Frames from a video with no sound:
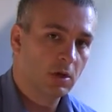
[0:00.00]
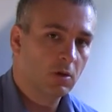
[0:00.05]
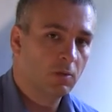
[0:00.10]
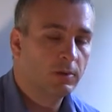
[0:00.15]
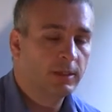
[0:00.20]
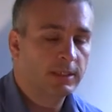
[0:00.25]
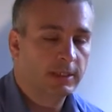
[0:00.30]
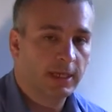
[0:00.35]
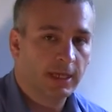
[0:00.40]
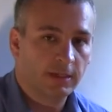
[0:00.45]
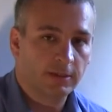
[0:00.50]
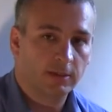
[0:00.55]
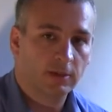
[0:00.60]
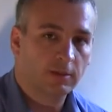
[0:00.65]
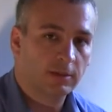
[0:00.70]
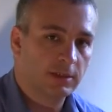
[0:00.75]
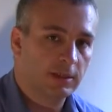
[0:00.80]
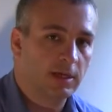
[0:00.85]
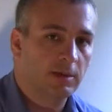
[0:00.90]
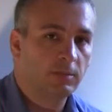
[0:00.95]
We test our
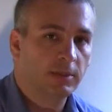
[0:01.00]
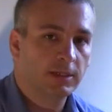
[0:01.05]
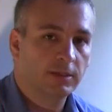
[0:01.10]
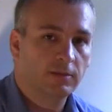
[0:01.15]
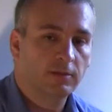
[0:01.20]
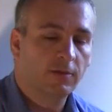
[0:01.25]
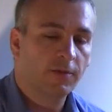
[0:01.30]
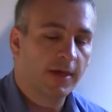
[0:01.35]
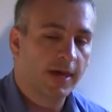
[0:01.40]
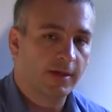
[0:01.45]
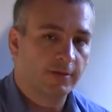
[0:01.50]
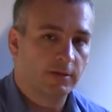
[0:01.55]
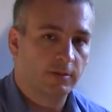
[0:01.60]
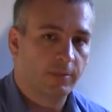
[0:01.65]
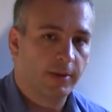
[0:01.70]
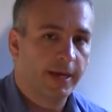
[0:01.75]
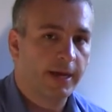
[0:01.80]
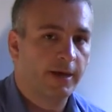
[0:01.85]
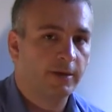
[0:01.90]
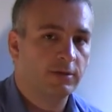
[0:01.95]
assemblies to 1,000
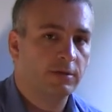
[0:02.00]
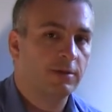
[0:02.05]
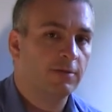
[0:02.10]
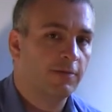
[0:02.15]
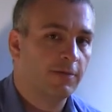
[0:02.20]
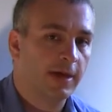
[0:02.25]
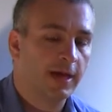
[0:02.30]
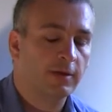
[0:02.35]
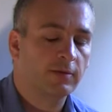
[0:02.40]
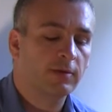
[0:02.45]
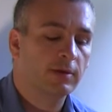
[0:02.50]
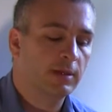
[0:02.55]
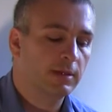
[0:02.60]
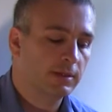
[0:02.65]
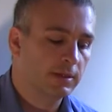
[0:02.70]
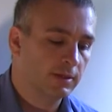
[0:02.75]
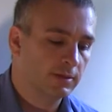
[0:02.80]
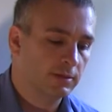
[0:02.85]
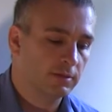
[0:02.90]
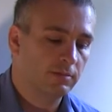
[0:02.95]
pounds at the factory. That
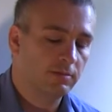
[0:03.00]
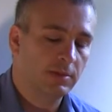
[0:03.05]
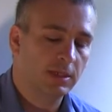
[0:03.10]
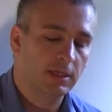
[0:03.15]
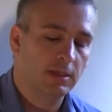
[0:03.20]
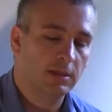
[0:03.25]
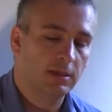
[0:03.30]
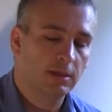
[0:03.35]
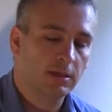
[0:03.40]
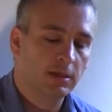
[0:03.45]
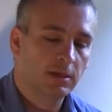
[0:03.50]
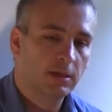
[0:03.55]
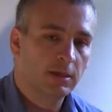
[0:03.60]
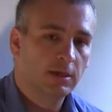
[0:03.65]
doesn't mean